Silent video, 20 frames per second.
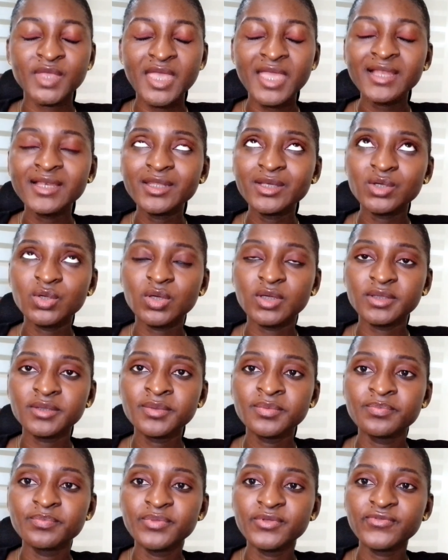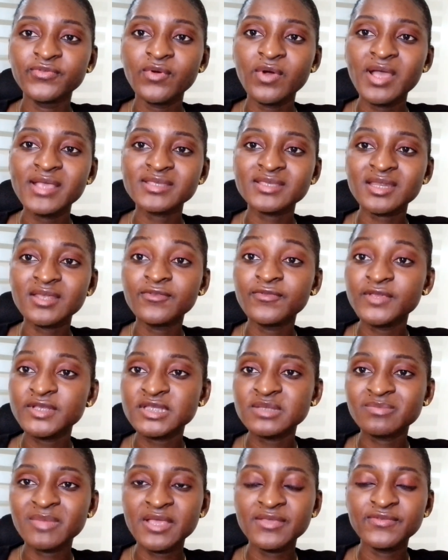Early on, before I started
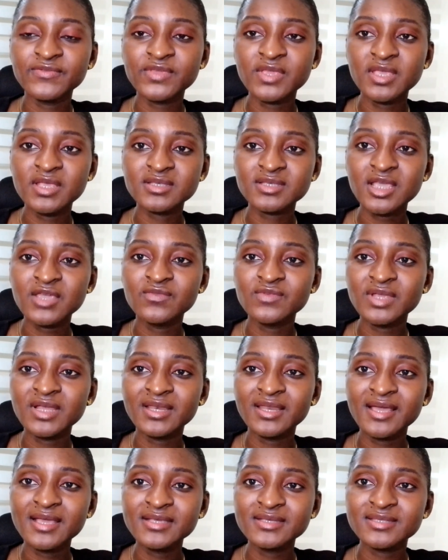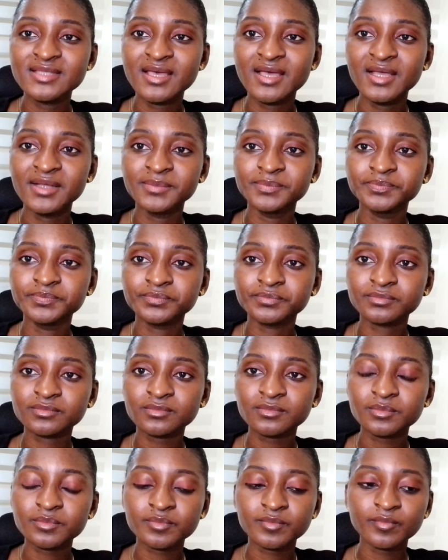facing my fears, I realized that
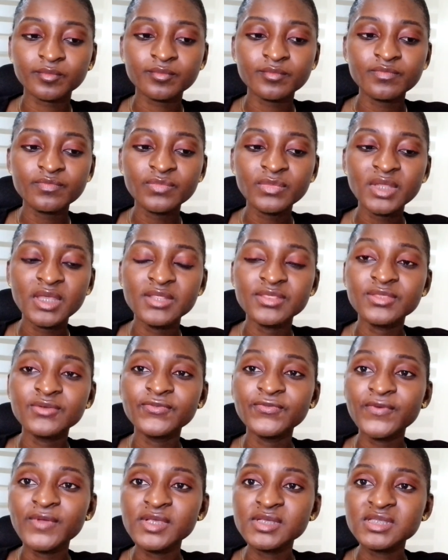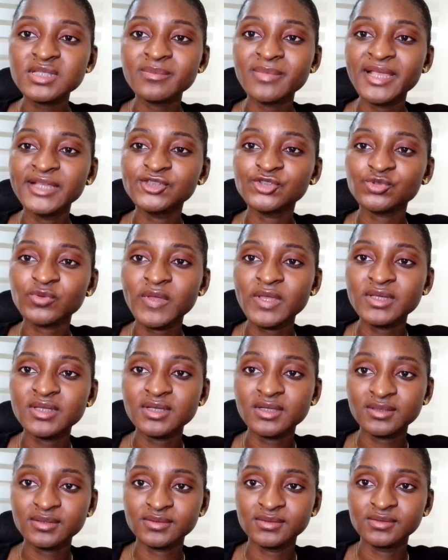the first time I tried
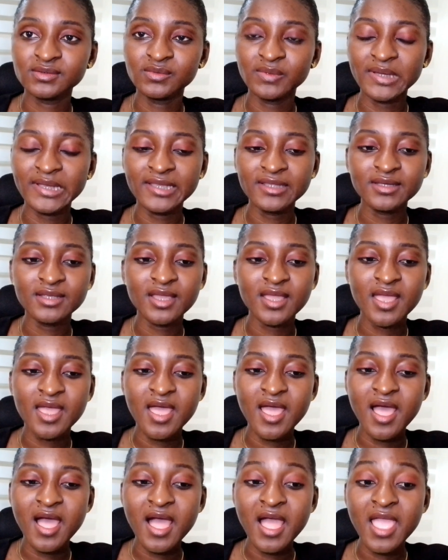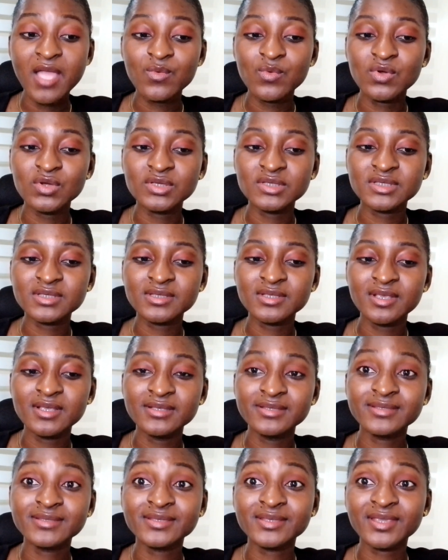it, right, I was
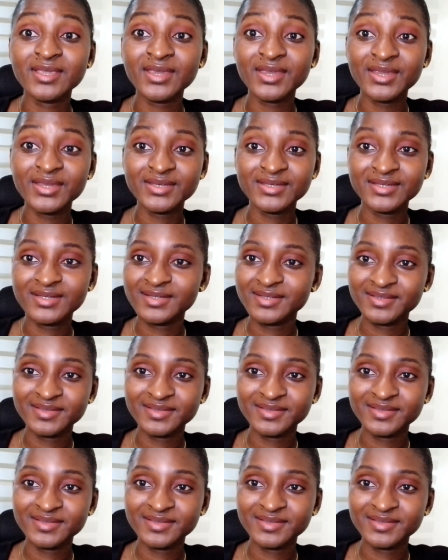scared.